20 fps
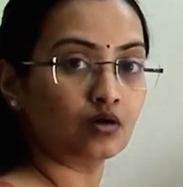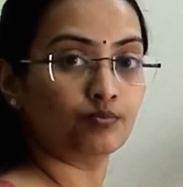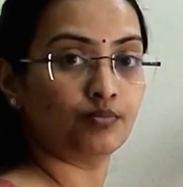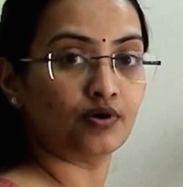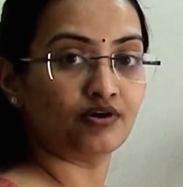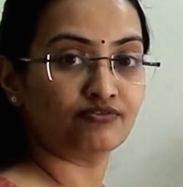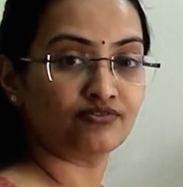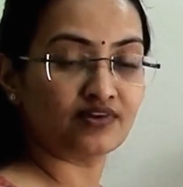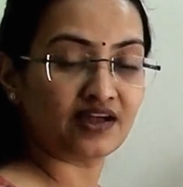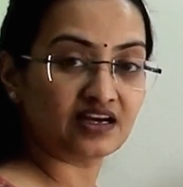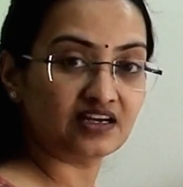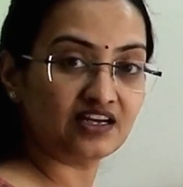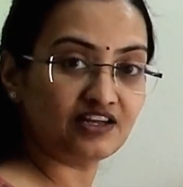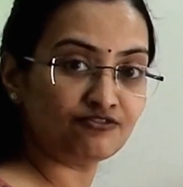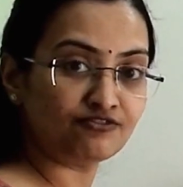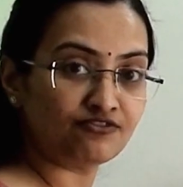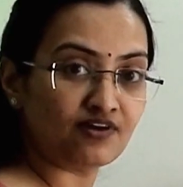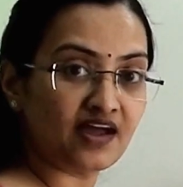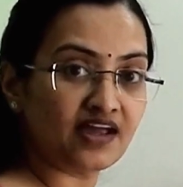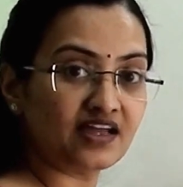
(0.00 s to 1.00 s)
perfectly
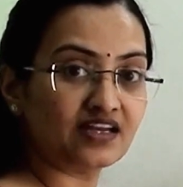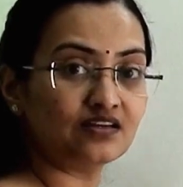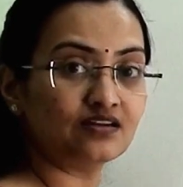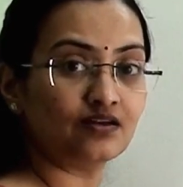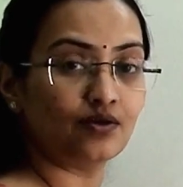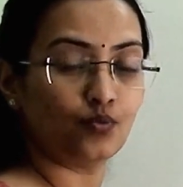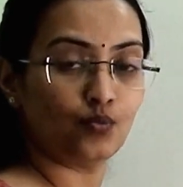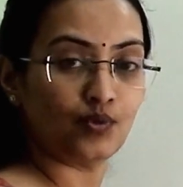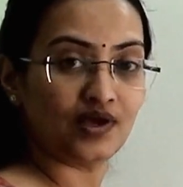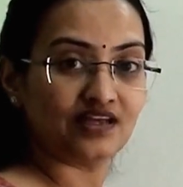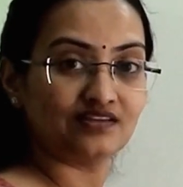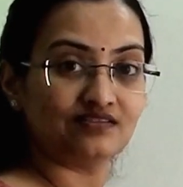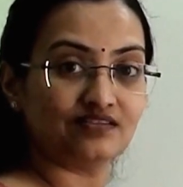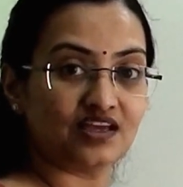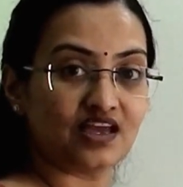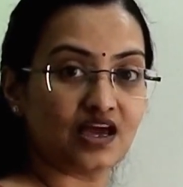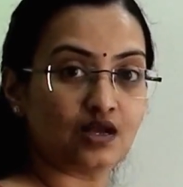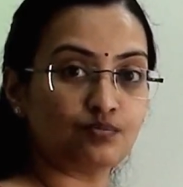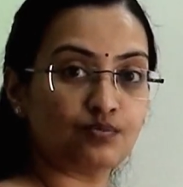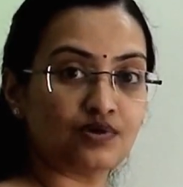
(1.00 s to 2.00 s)
fine when they
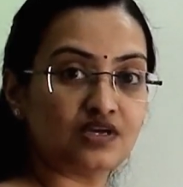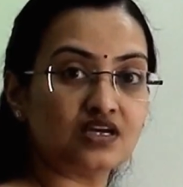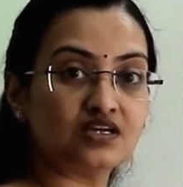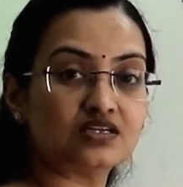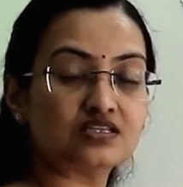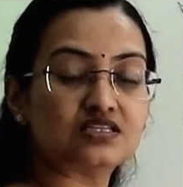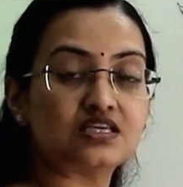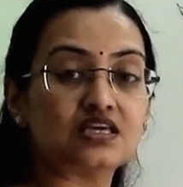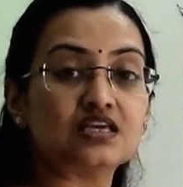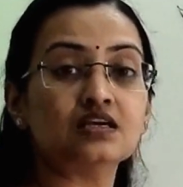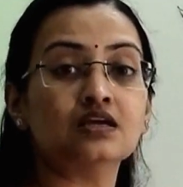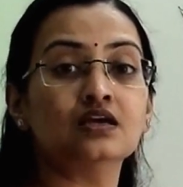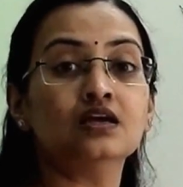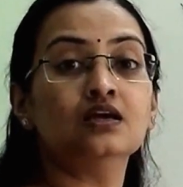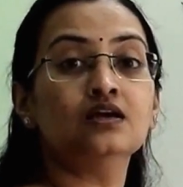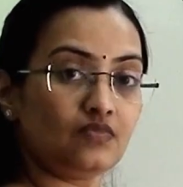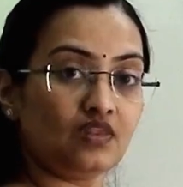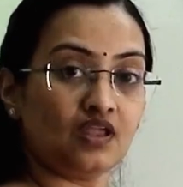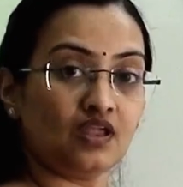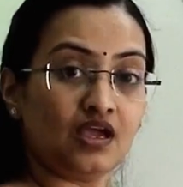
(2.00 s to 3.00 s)
are piercing
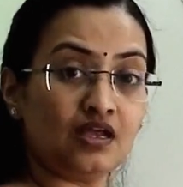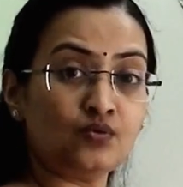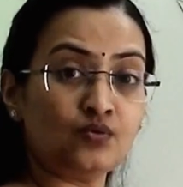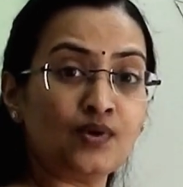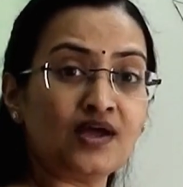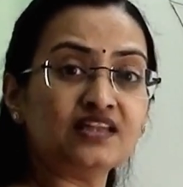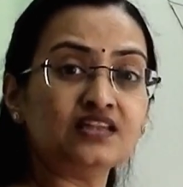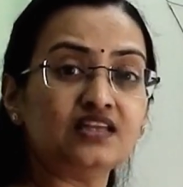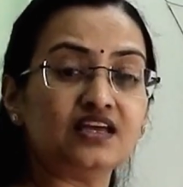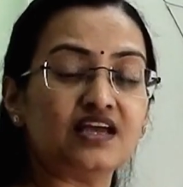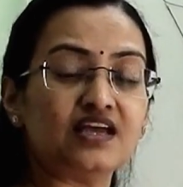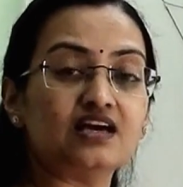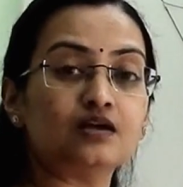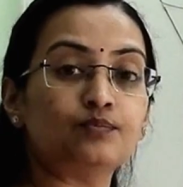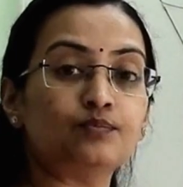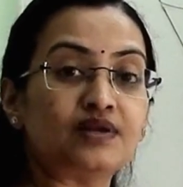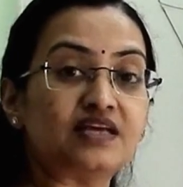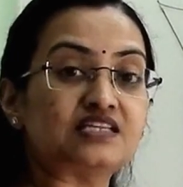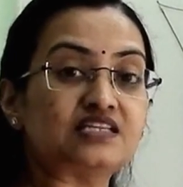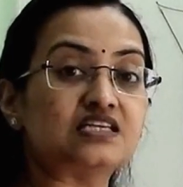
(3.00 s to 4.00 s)
and when they are
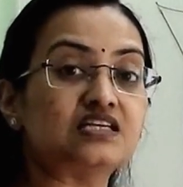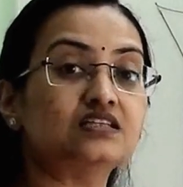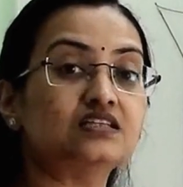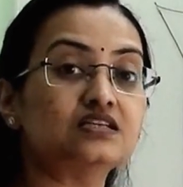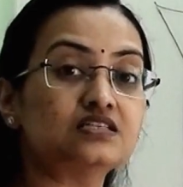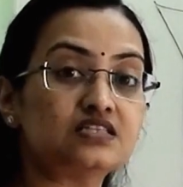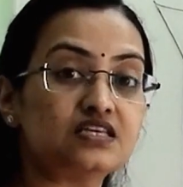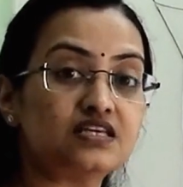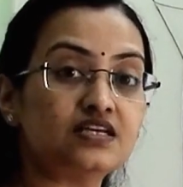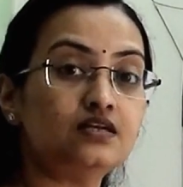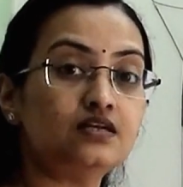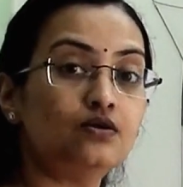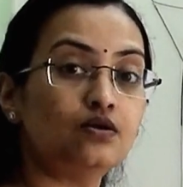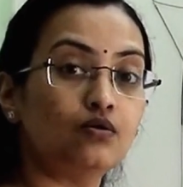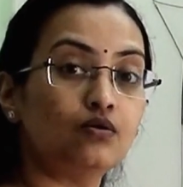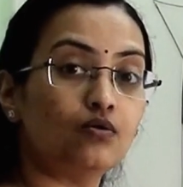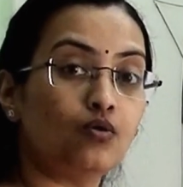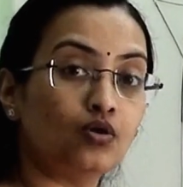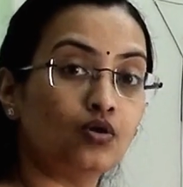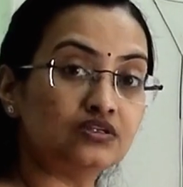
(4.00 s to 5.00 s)
placing the seed
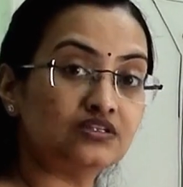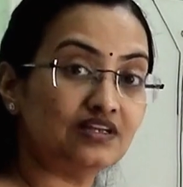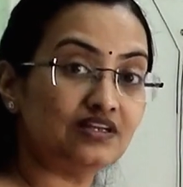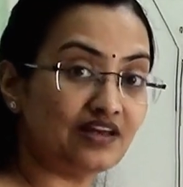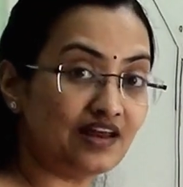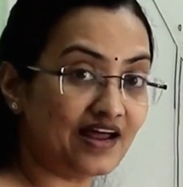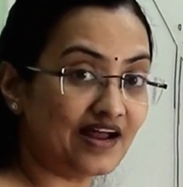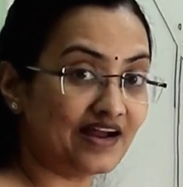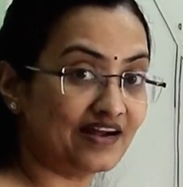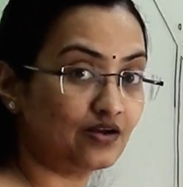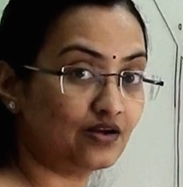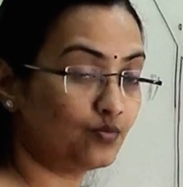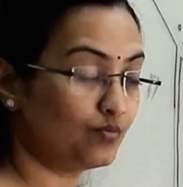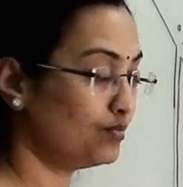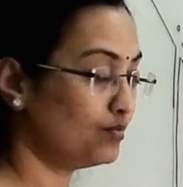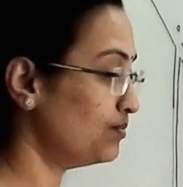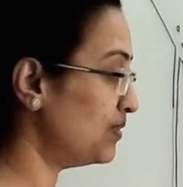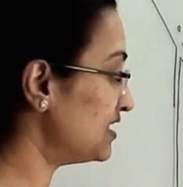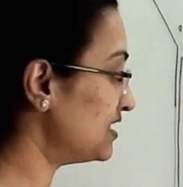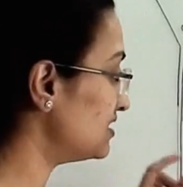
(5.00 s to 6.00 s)
on the land.
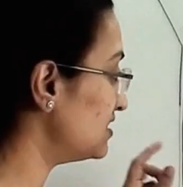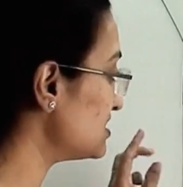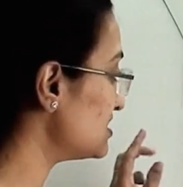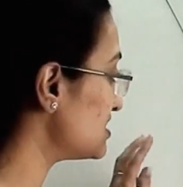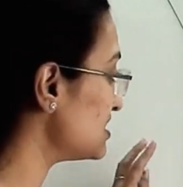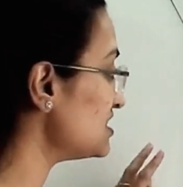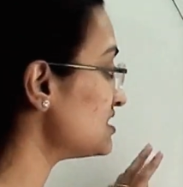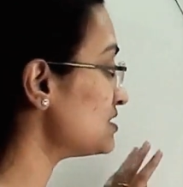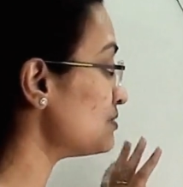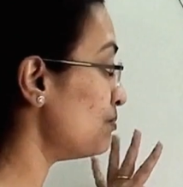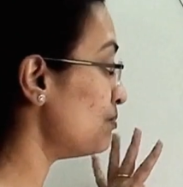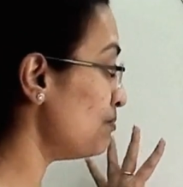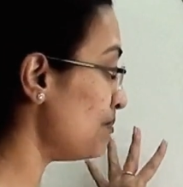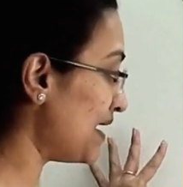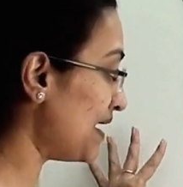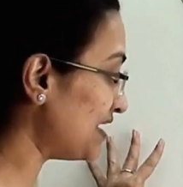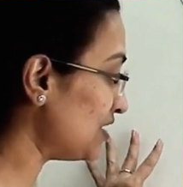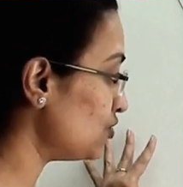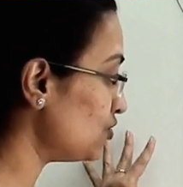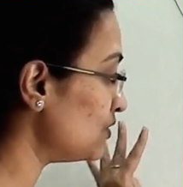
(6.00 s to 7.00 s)
But this is
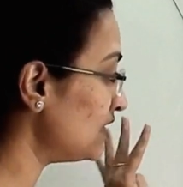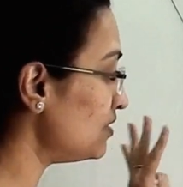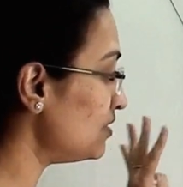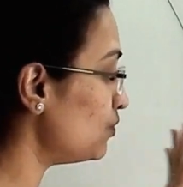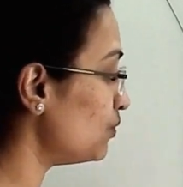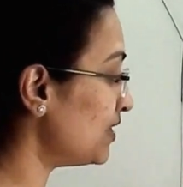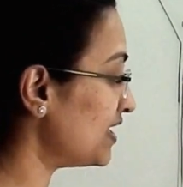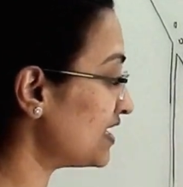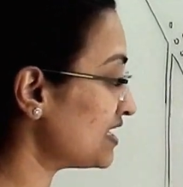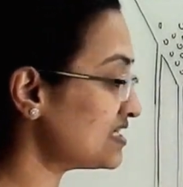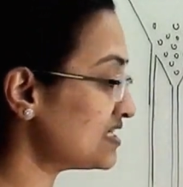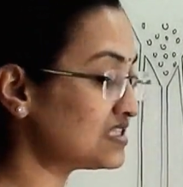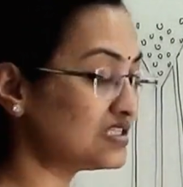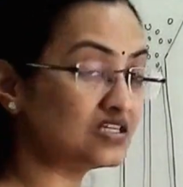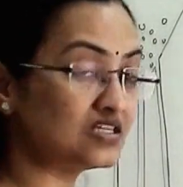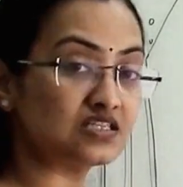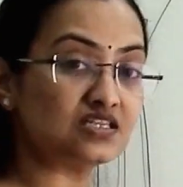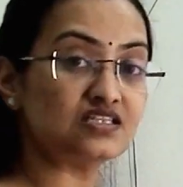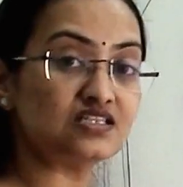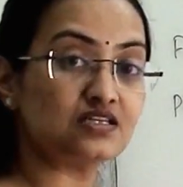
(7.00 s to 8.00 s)
manual, whereas
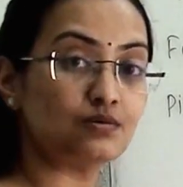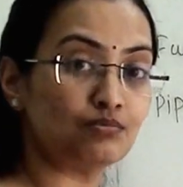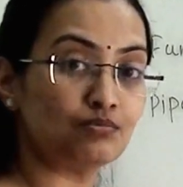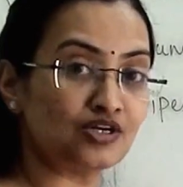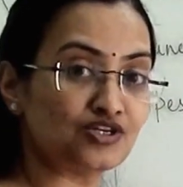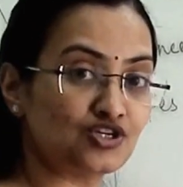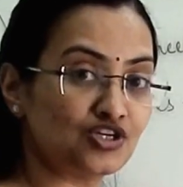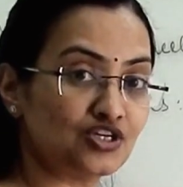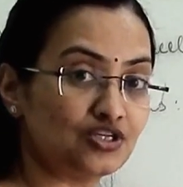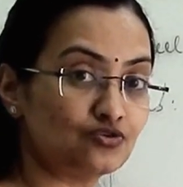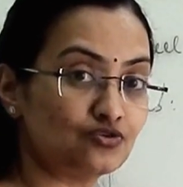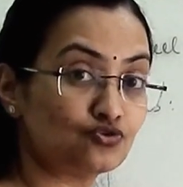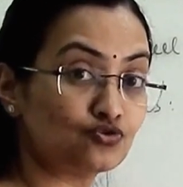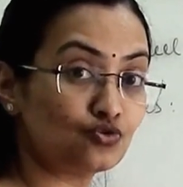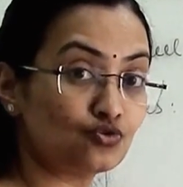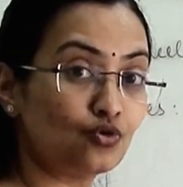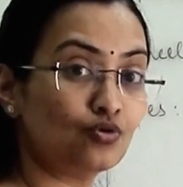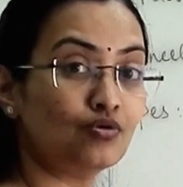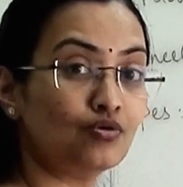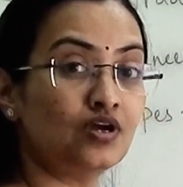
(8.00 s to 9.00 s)
this is a machine.
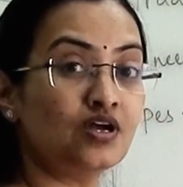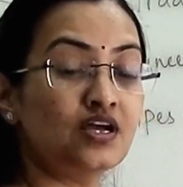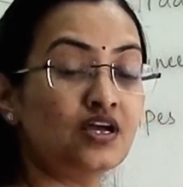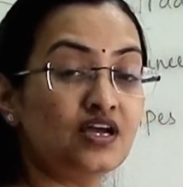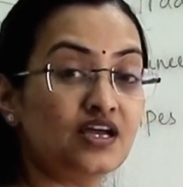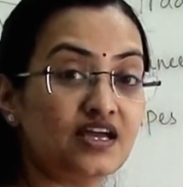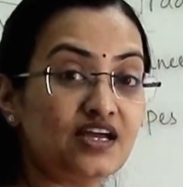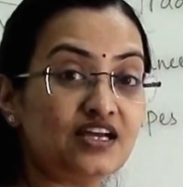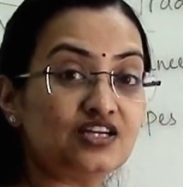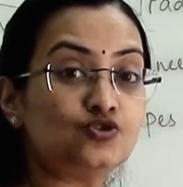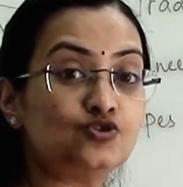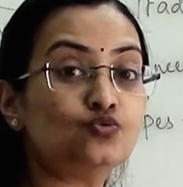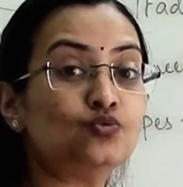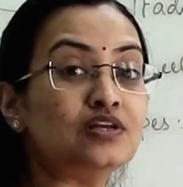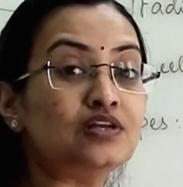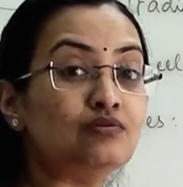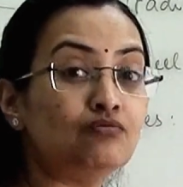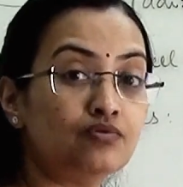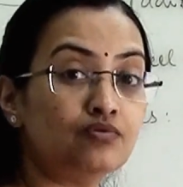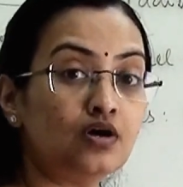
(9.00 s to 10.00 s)
So it
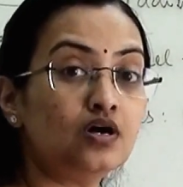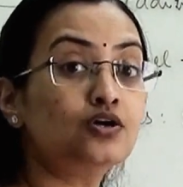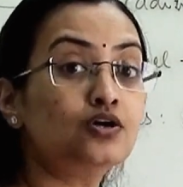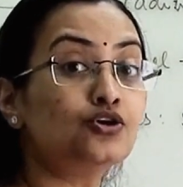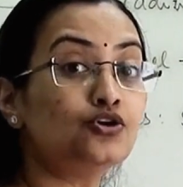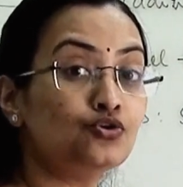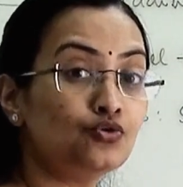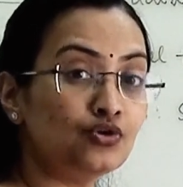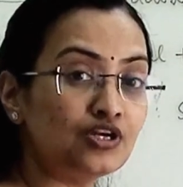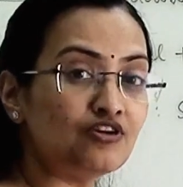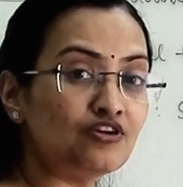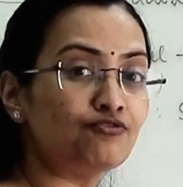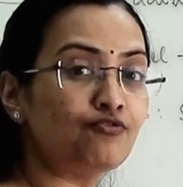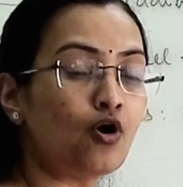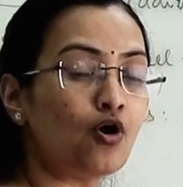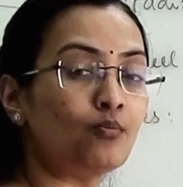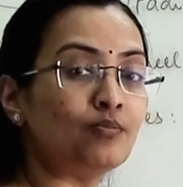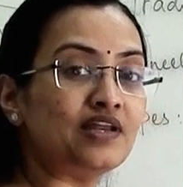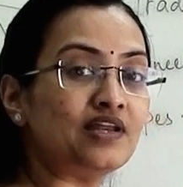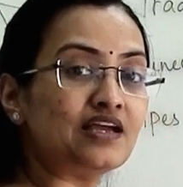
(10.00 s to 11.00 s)
will work
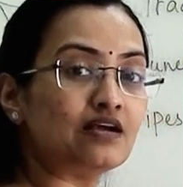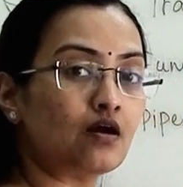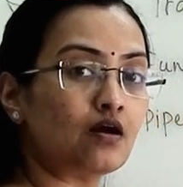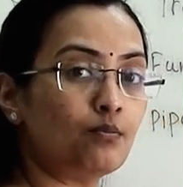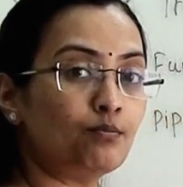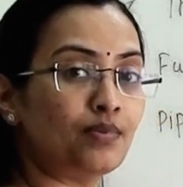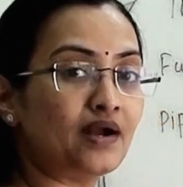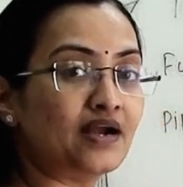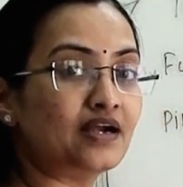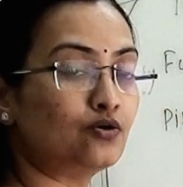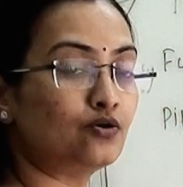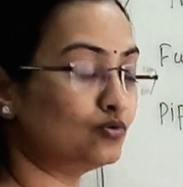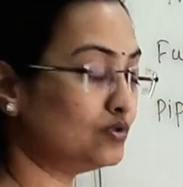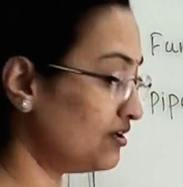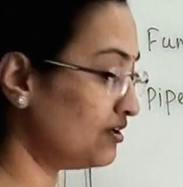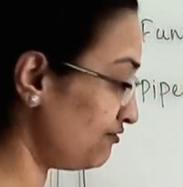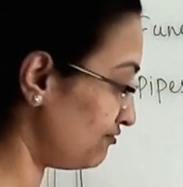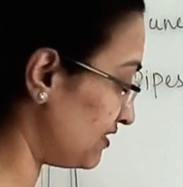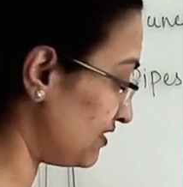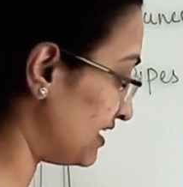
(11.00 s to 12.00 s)
uniformly compared to the
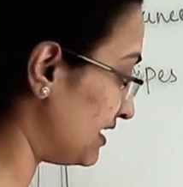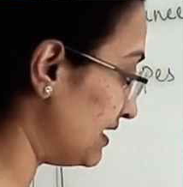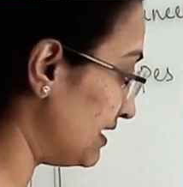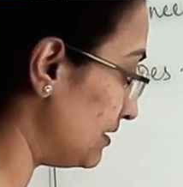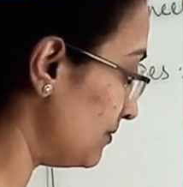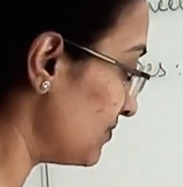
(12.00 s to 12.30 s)
funnel.